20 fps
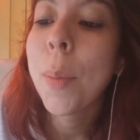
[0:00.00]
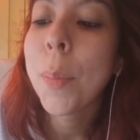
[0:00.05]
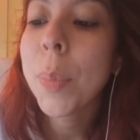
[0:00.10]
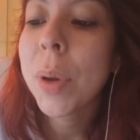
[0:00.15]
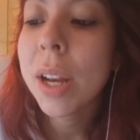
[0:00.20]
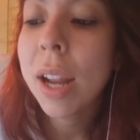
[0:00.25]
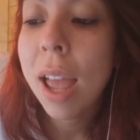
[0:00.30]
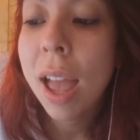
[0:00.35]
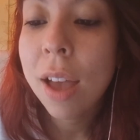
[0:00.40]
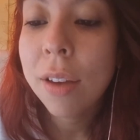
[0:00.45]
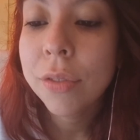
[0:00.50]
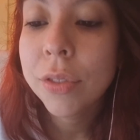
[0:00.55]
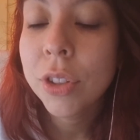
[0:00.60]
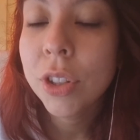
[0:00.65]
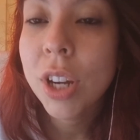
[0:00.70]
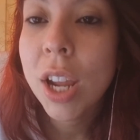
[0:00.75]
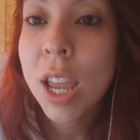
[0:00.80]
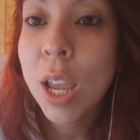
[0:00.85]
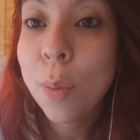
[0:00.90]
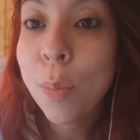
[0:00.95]
but after
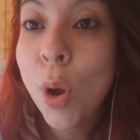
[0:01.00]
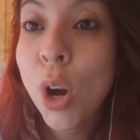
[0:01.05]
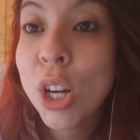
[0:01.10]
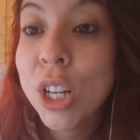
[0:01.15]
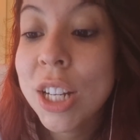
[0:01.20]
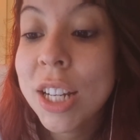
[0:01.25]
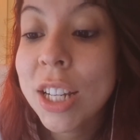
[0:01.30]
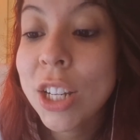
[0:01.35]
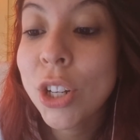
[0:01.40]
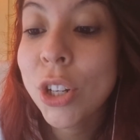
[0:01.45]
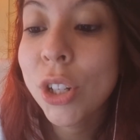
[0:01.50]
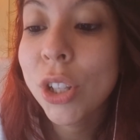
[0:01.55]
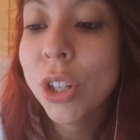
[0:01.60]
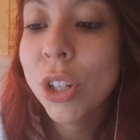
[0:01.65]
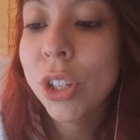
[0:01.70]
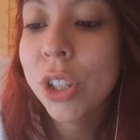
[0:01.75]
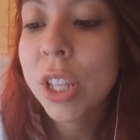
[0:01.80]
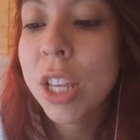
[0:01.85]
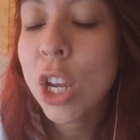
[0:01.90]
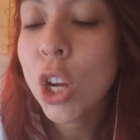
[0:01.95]
a
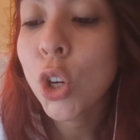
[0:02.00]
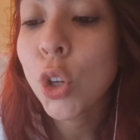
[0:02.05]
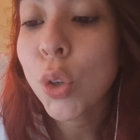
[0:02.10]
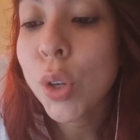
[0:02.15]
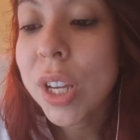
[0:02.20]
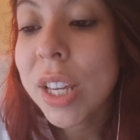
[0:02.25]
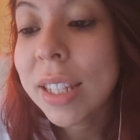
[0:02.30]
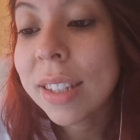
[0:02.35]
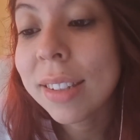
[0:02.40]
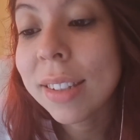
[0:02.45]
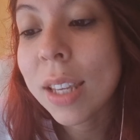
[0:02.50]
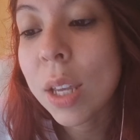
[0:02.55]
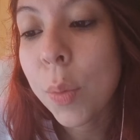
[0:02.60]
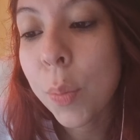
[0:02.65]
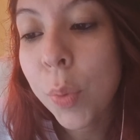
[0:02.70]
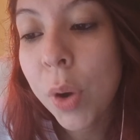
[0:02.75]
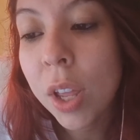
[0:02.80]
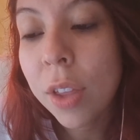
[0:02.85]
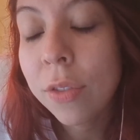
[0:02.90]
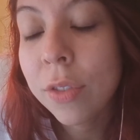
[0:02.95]
particularly greasy
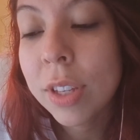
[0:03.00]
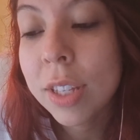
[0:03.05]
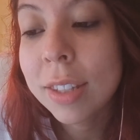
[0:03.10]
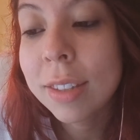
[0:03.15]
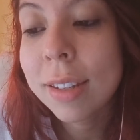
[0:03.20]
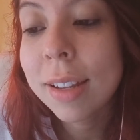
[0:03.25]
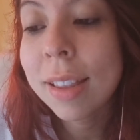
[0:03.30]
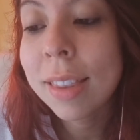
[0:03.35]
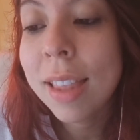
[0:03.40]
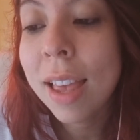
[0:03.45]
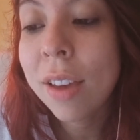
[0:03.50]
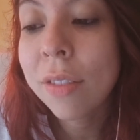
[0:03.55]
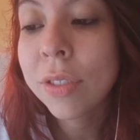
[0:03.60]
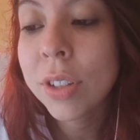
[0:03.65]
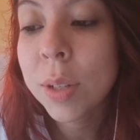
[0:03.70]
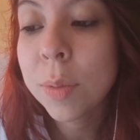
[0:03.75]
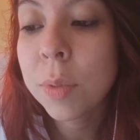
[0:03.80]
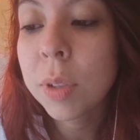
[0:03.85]
breakfast left him